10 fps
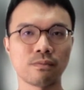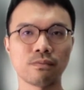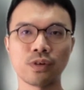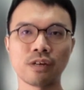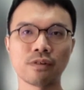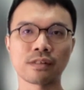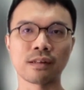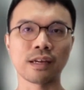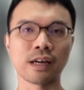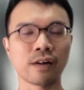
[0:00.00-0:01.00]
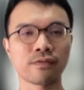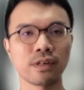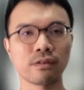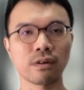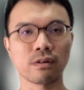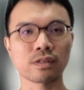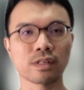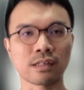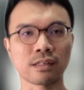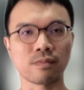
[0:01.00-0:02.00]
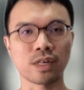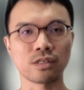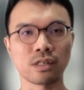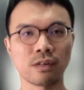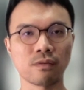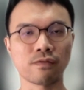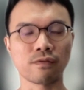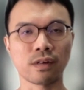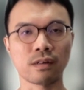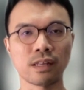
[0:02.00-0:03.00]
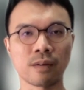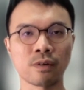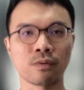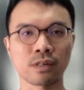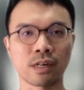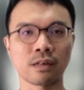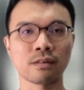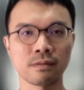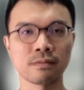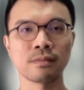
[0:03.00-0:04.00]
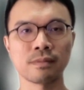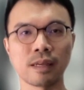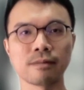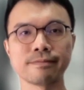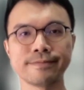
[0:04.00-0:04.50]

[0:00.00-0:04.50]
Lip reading: pretty recently, half a year ago, started my journey with Lineman Wongnai. Yeah.